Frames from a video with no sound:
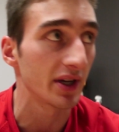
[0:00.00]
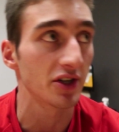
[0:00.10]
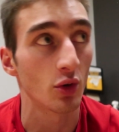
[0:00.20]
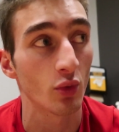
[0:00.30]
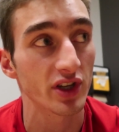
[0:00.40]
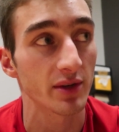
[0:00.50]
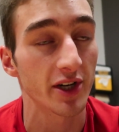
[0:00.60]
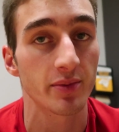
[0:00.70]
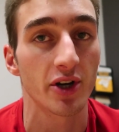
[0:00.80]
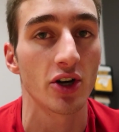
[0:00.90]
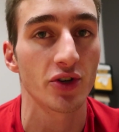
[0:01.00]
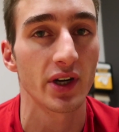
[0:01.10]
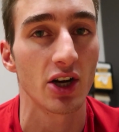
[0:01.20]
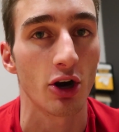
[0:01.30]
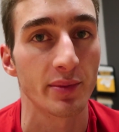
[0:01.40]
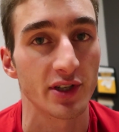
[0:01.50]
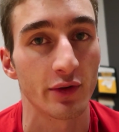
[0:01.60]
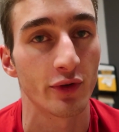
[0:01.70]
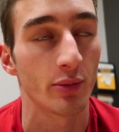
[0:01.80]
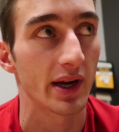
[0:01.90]
but don't worry so much about training arms on
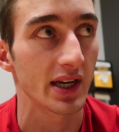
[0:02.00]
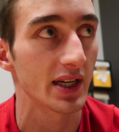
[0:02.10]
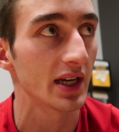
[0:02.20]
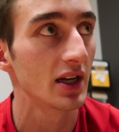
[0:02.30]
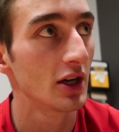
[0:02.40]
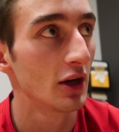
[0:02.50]
a full body day.